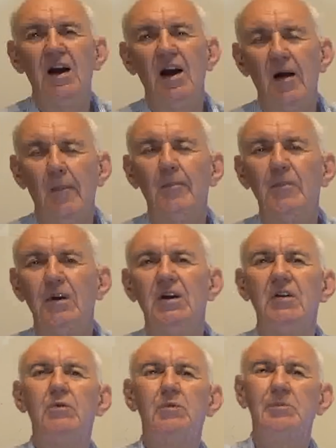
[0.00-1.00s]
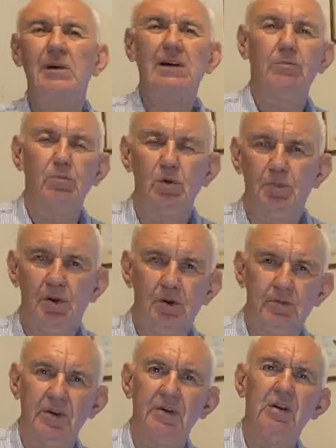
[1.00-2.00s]
Um, if you want to make it more
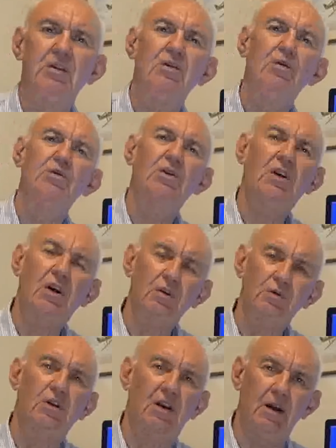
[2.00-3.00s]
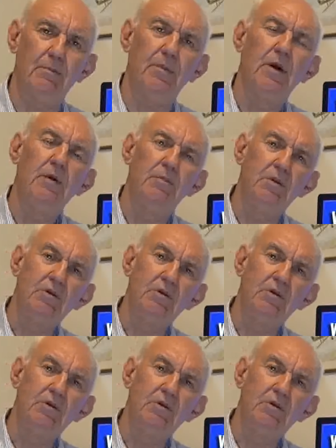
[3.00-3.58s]
permanent, then use a hose clamp, but